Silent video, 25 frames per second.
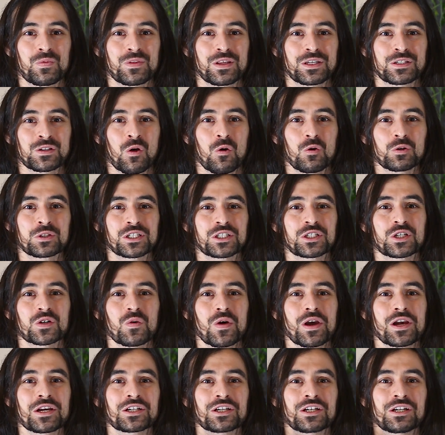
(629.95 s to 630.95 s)
this whole
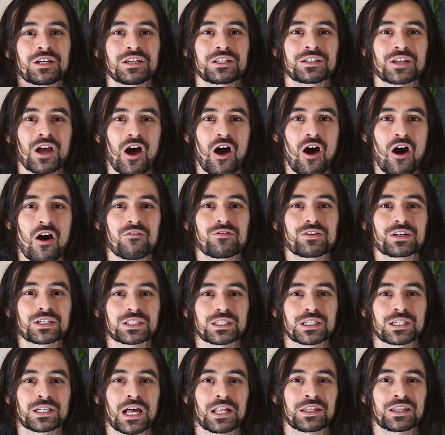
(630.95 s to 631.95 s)
situation is
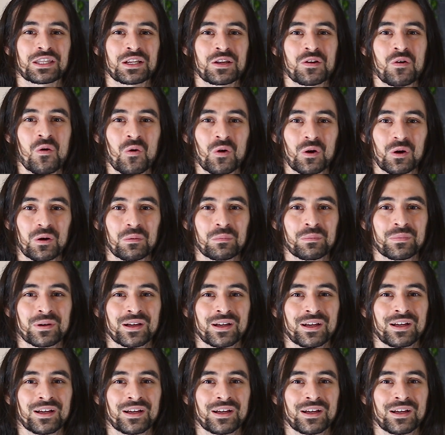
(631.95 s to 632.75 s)
obviously not the norm.